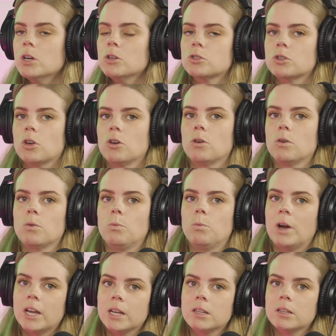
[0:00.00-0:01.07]
So
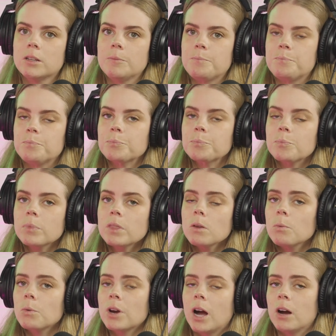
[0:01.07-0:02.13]
when
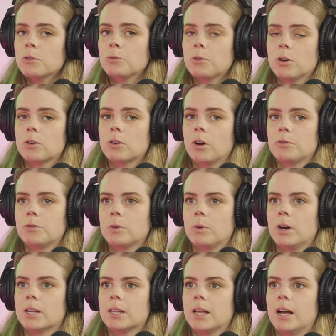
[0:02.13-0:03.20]
we're out photographing
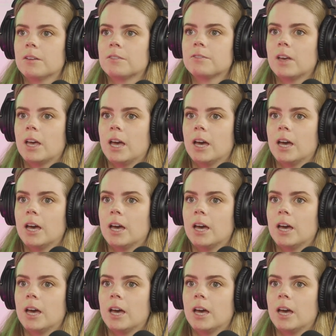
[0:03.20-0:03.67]
wildlife,